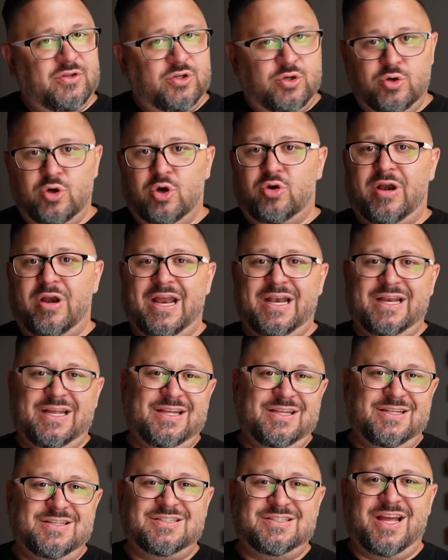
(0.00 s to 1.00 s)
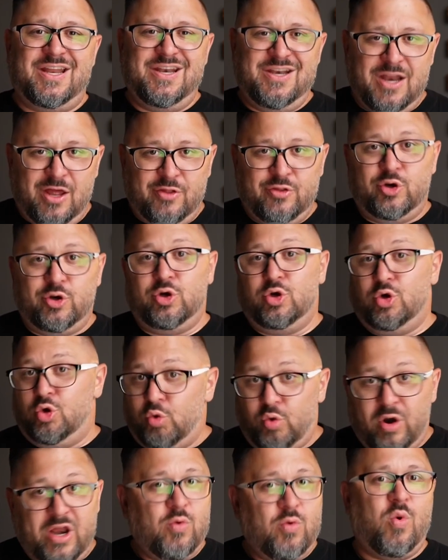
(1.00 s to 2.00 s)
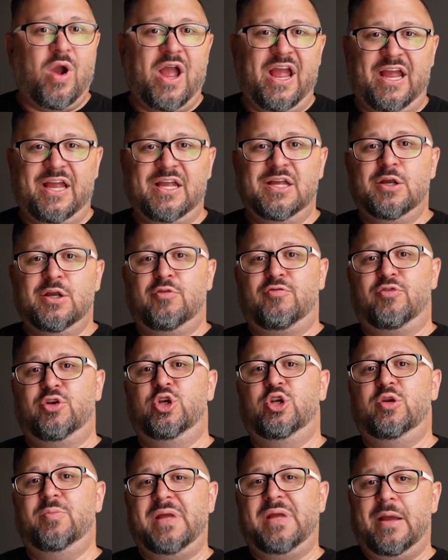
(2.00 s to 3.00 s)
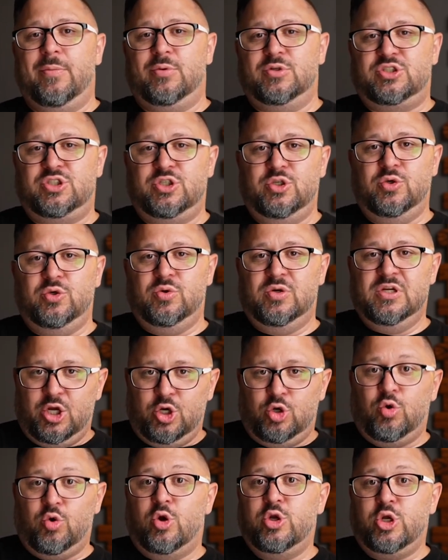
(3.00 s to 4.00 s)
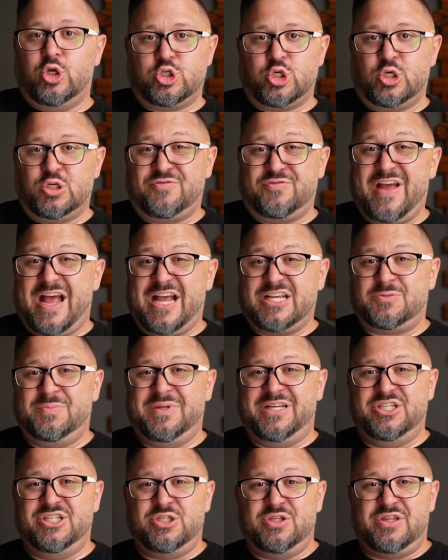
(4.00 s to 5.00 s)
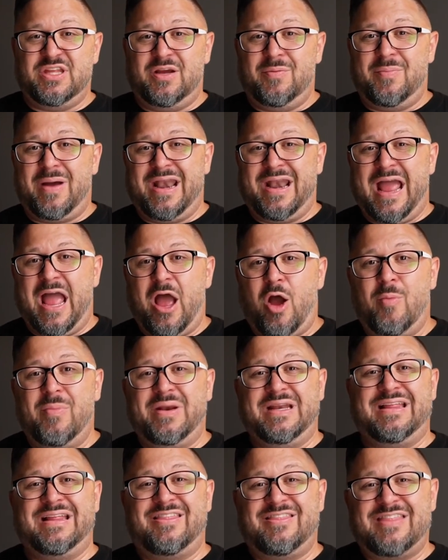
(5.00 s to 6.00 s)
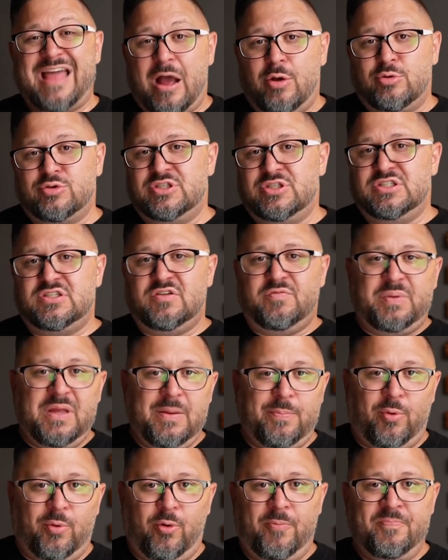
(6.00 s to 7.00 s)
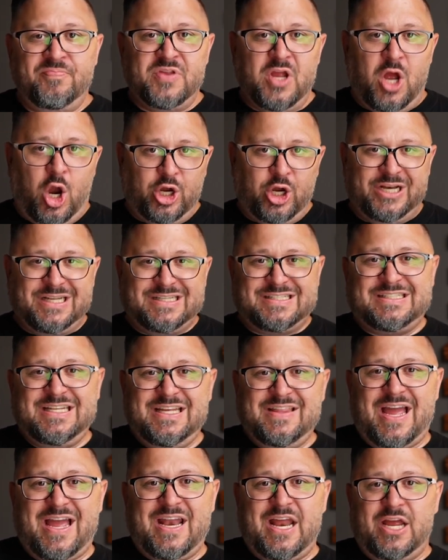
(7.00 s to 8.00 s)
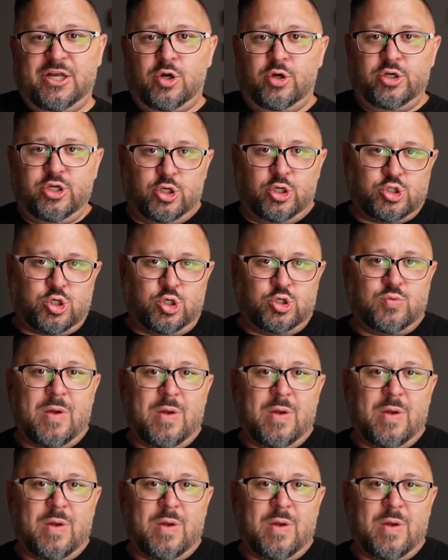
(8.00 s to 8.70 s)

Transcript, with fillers: Google Grant is another great way for you to be able to grow your church fast because you think about how many thousands of people are going to see that and go to your church